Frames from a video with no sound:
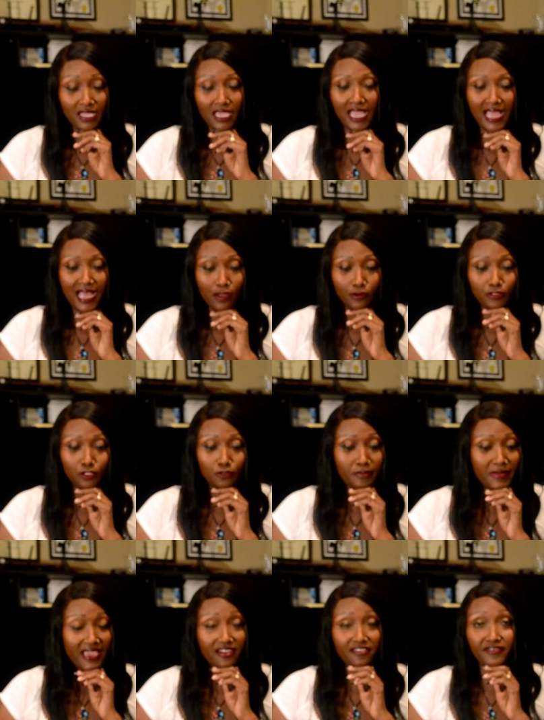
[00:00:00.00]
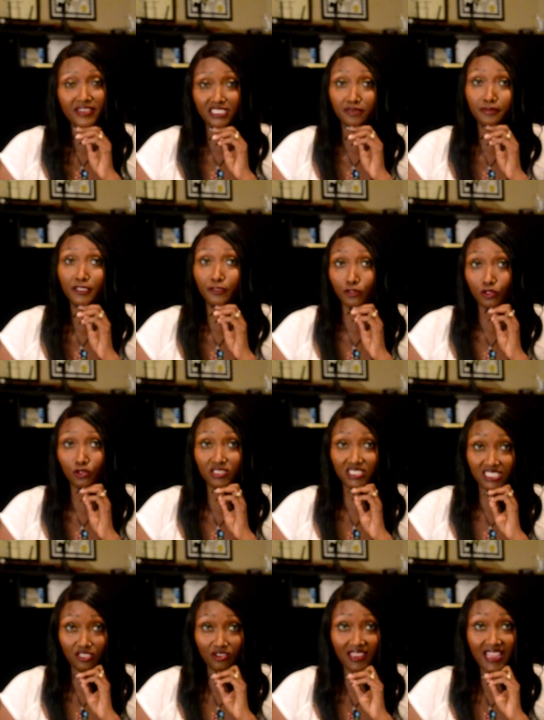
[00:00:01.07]
how to manifest miracles in
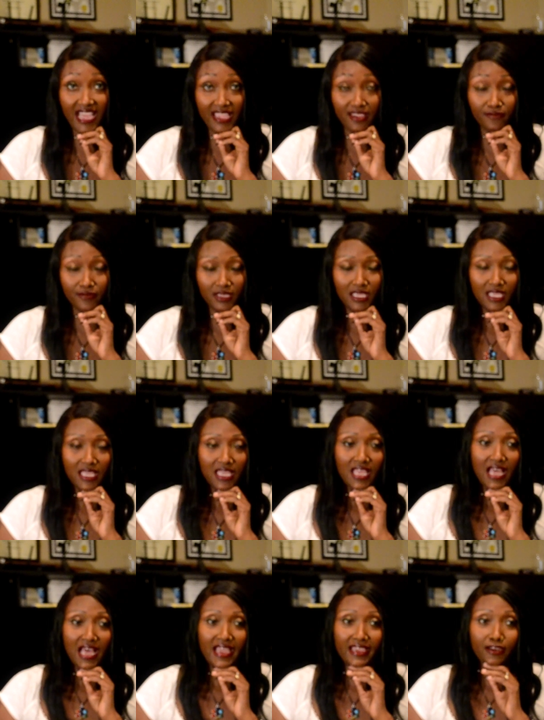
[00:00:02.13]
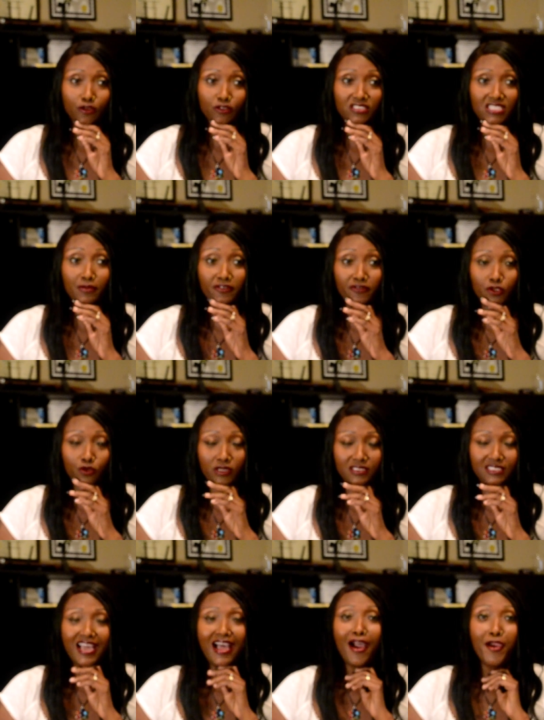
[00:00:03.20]
your life. I know some of you are
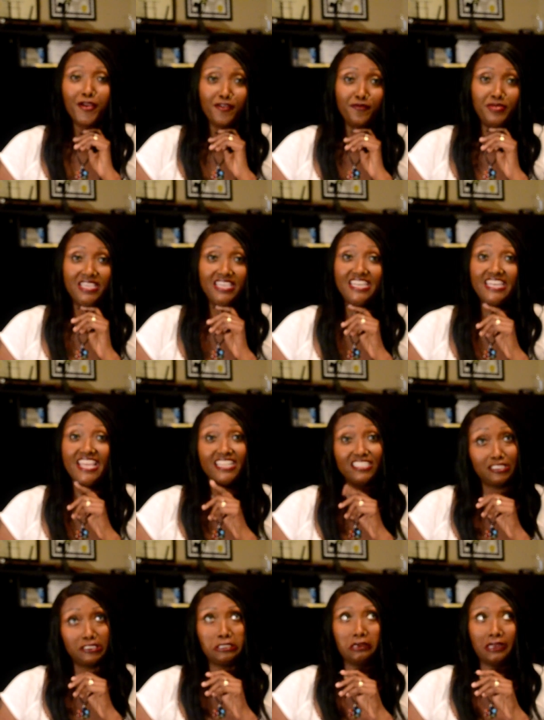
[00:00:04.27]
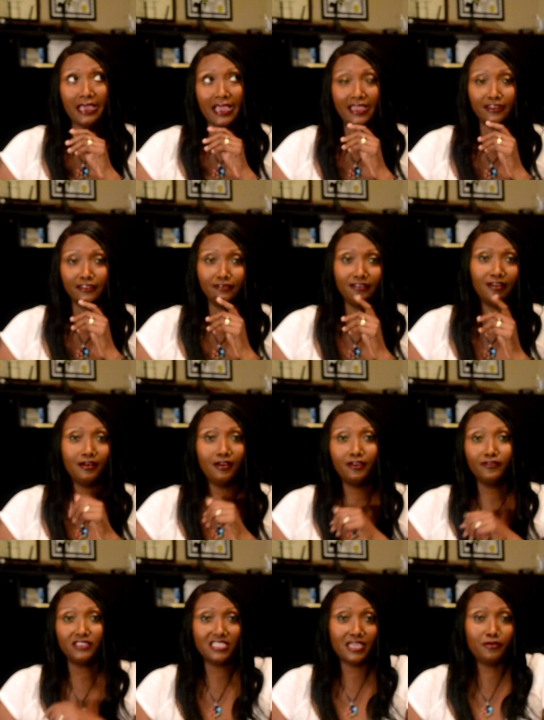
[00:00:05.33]
tired of being next in line. You know,
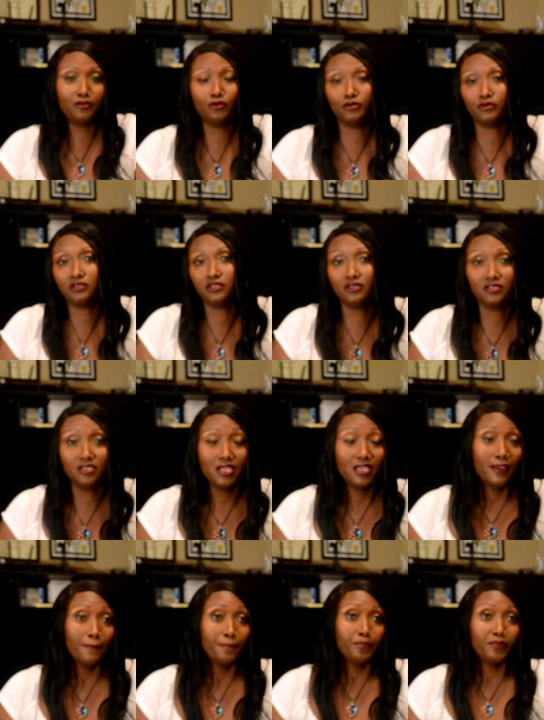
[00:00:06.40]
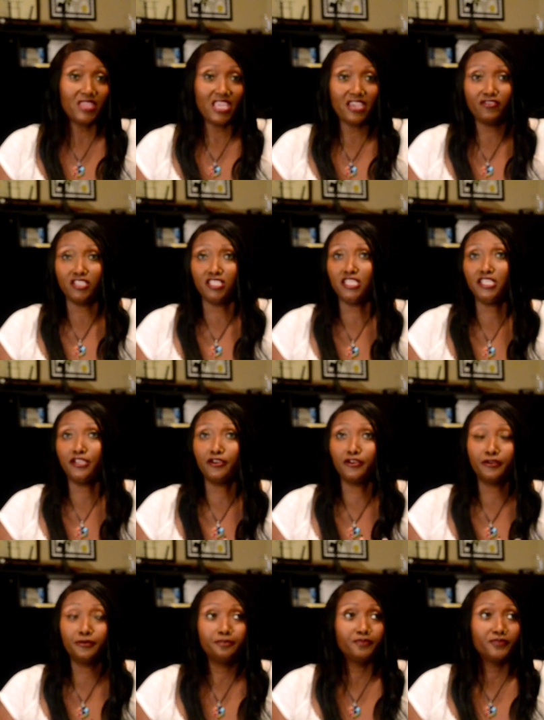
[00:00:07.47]
every time you go to church, every year,